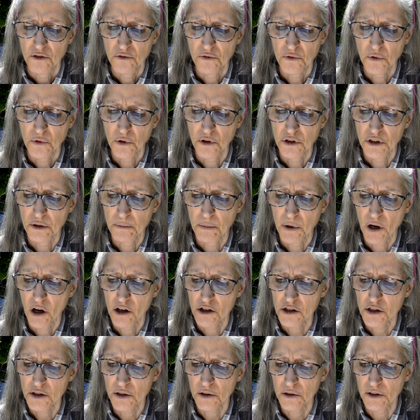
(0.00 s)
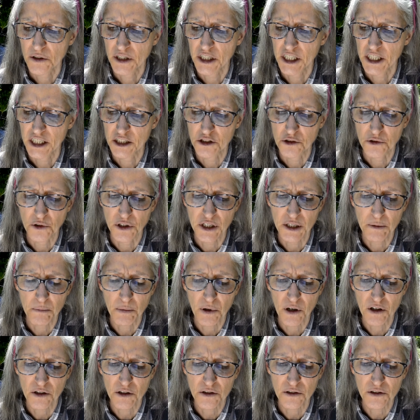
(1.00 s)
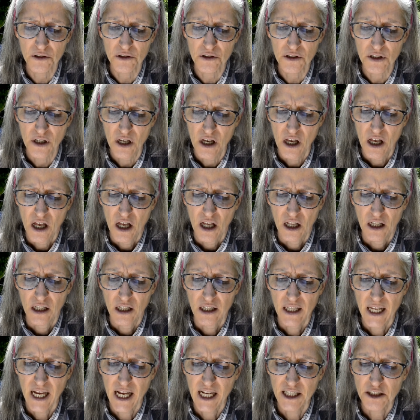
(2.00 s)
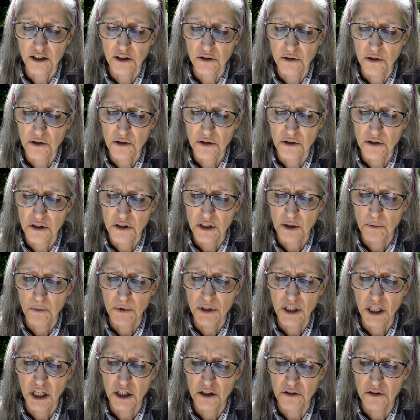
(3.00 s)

for the parcel or any adjoining parcels. Land closer than 100